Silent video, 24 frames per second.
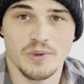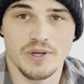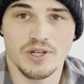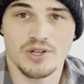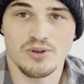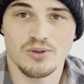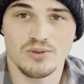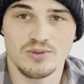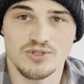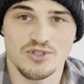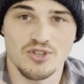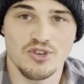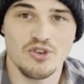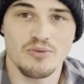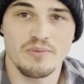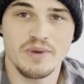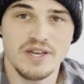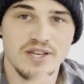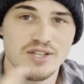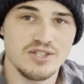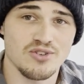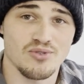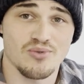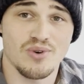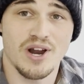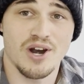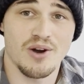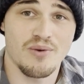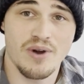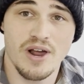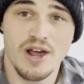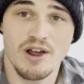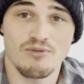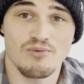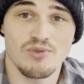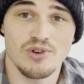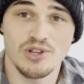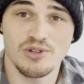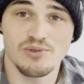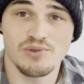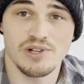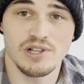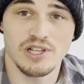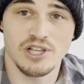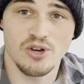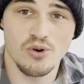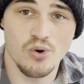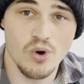we call zoomies or run around really,
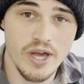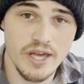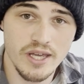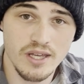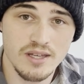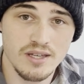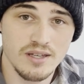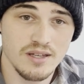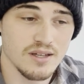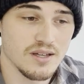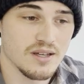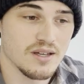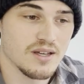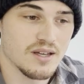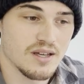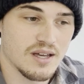really quick.